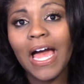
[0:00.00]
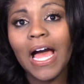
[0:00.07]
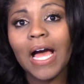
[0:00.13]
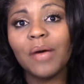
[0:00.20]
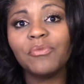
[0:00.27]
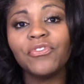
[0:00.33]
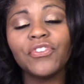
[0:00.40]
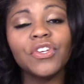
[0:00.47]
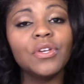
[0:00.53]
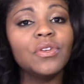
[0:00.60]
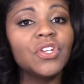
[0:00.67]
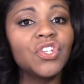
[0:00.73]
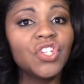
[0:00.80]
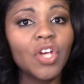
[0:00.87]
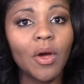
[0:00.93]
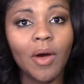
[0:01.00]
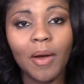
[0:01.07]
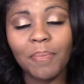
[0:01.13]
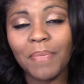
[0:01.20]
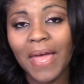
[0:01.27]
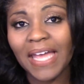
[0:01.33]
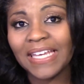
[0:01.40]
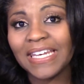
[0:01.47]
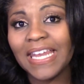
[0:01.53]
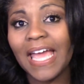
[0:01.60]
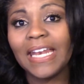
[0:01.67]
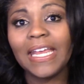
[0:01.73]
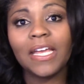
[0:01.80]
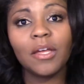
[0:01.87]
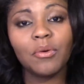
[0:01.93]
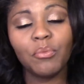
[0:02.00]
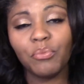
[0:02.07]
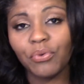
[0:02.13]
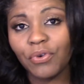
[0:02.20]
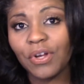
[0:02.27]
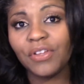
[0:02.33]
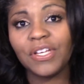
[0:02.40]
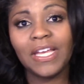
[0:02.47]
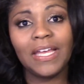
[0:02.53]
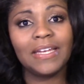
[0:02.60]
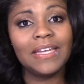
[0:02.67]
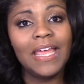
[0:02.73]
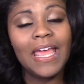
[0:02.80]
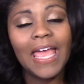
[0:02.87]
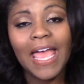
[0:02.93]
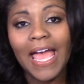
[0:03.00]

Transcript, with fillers: um, for you to show up magnetic, brilliant,